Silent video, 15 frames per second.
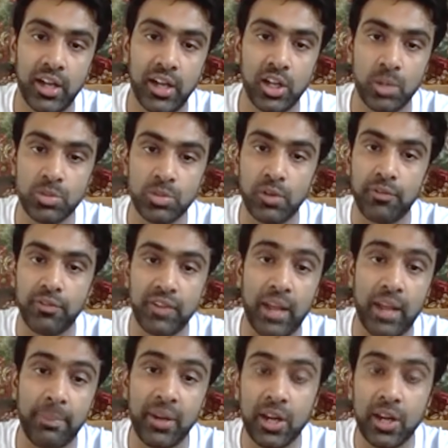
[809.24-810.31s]
In terms of
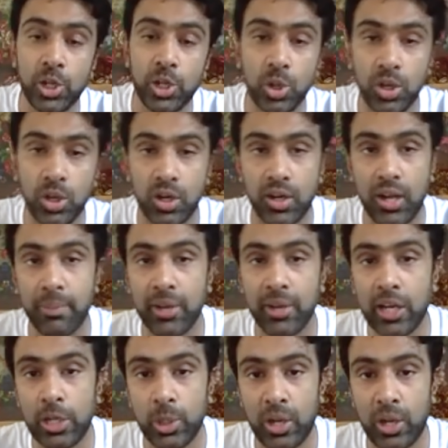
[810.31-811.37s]
tapping into
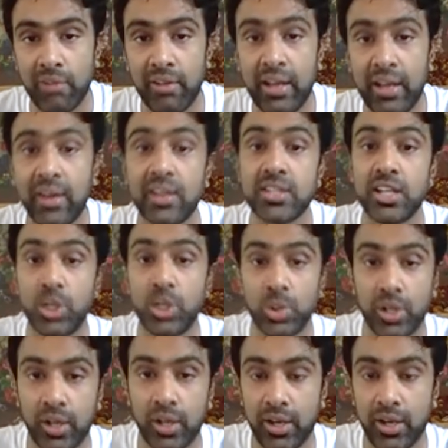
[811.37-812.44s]
your awareness into
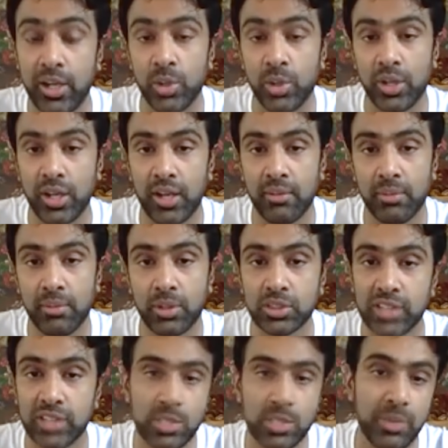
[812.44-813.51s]
the game, because
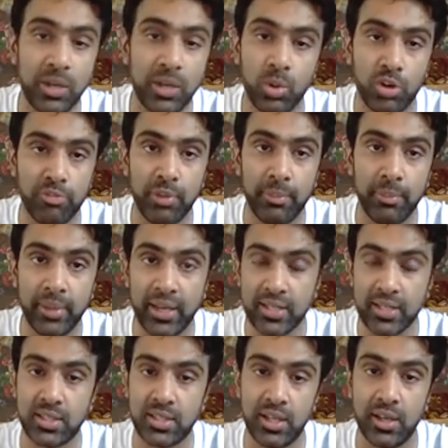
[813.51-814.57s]
that's been one of my
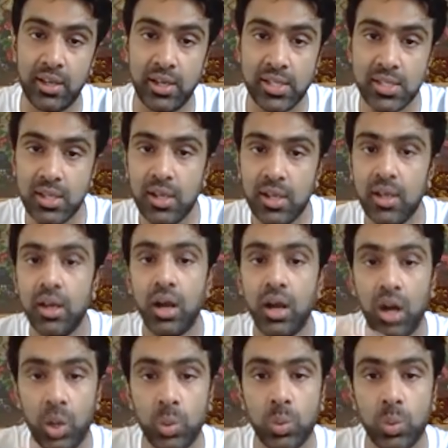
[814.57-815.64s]
biggest theories.
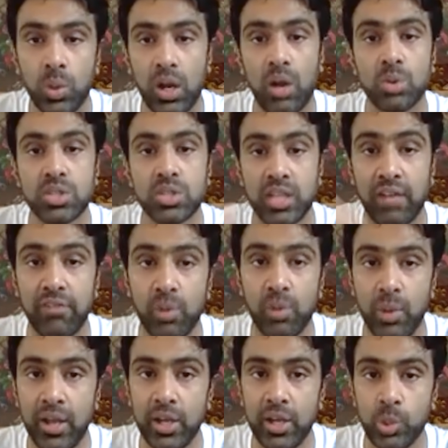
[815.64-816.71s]
How
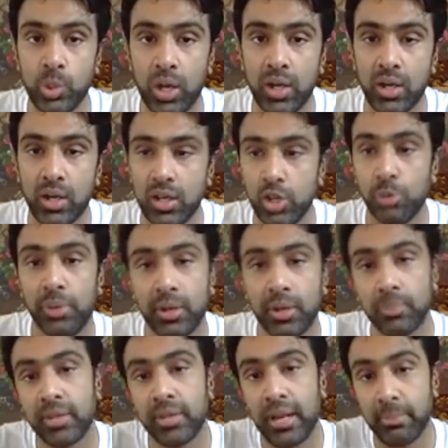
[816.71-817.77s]
self-aware you are, you
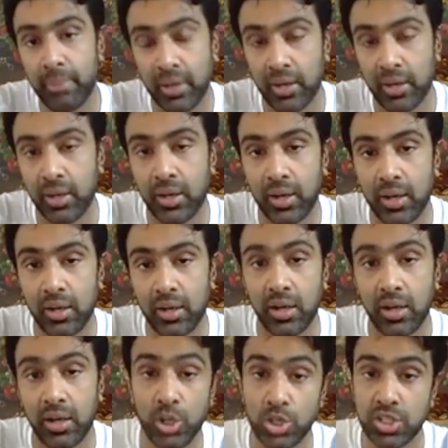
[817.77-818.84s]
become that bigger a cricketer
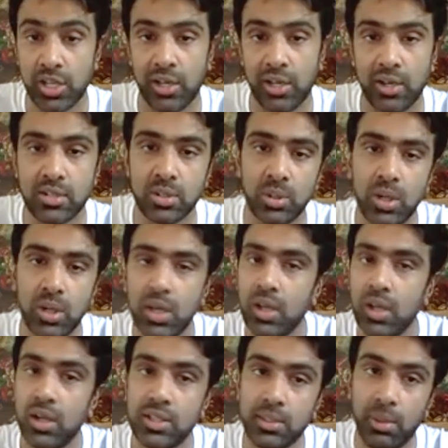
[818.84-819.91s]
in your skill. So
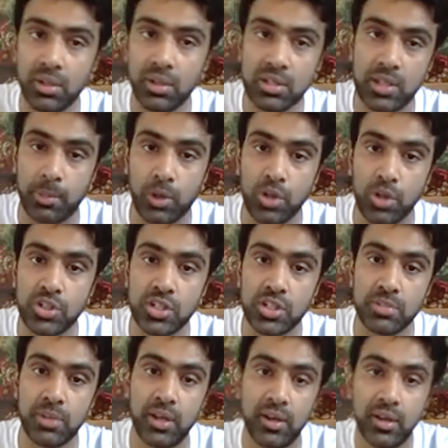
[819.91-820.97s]
it's about the
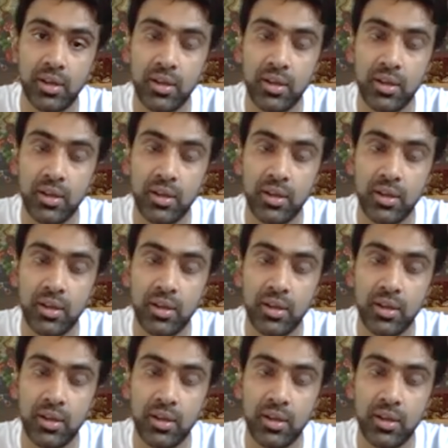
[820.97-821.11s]
subconscious mind.